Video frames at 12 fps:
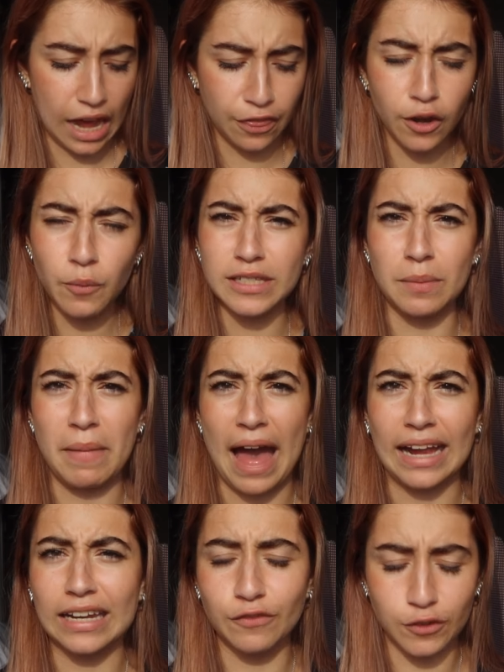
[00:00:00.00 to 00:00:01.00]
I thought it was a
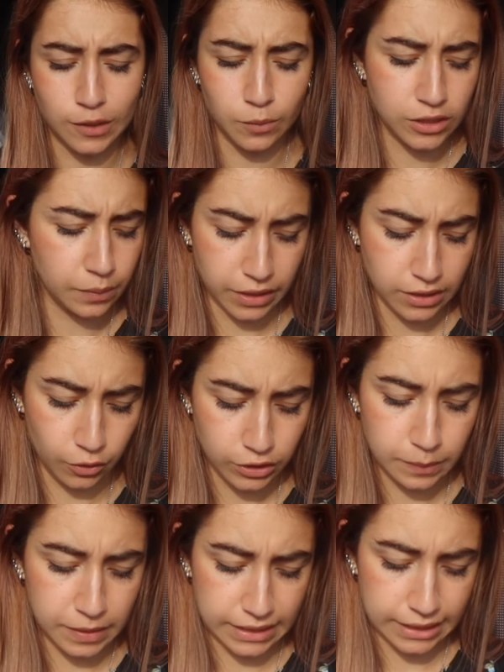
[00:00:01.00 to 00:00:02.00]
magnet for some reason, but it's no, it's
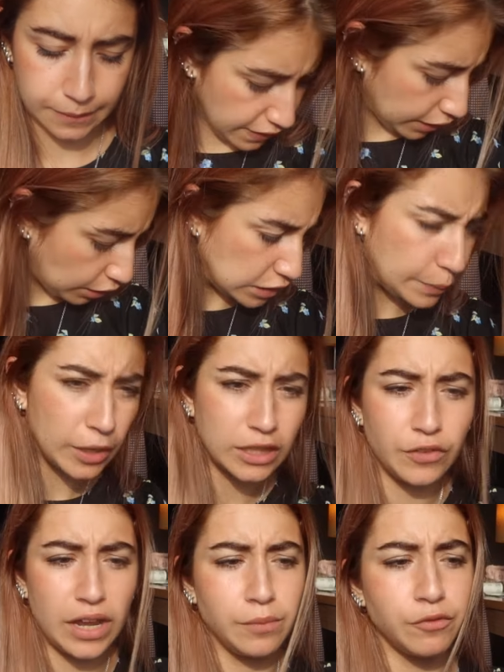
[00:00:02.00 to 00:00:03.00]
a PC. And then I also bought
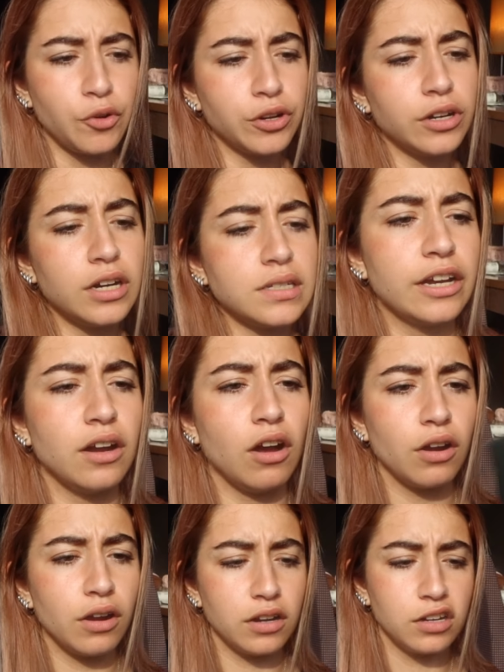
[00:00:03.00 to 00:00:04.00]
the random photo cards. There
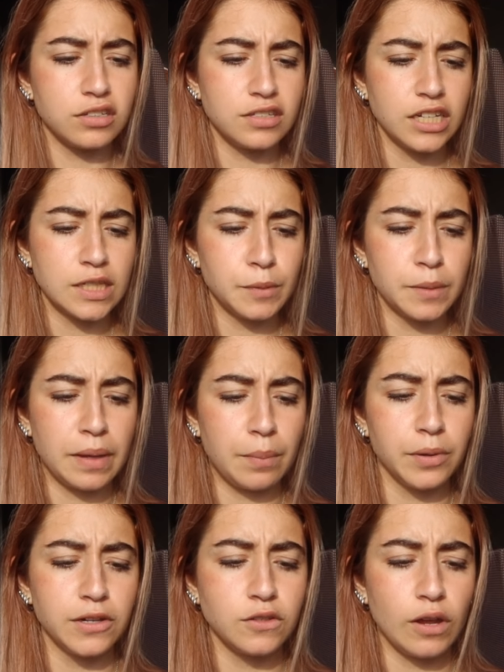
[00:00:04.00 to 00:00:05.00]
are six per
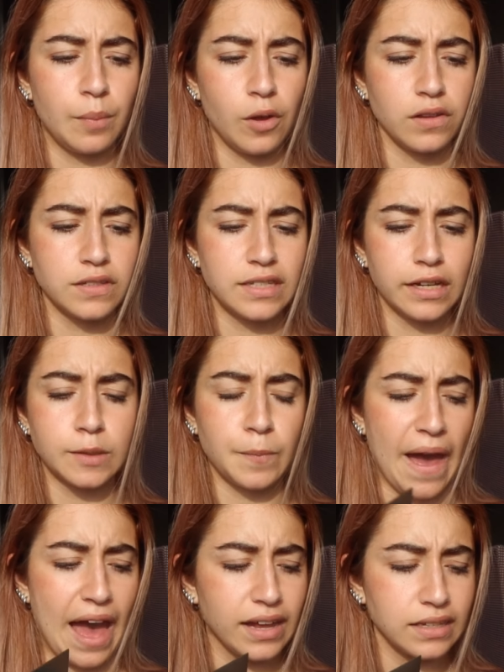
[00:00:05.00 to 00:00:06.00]
member. So I bought six
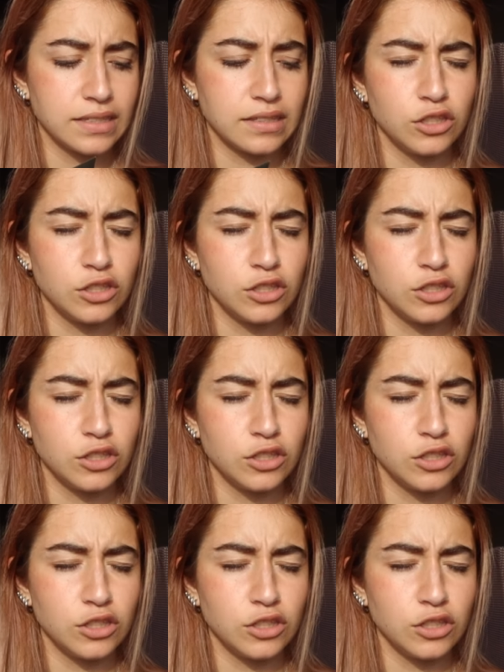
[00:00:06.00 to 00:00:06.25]
packs.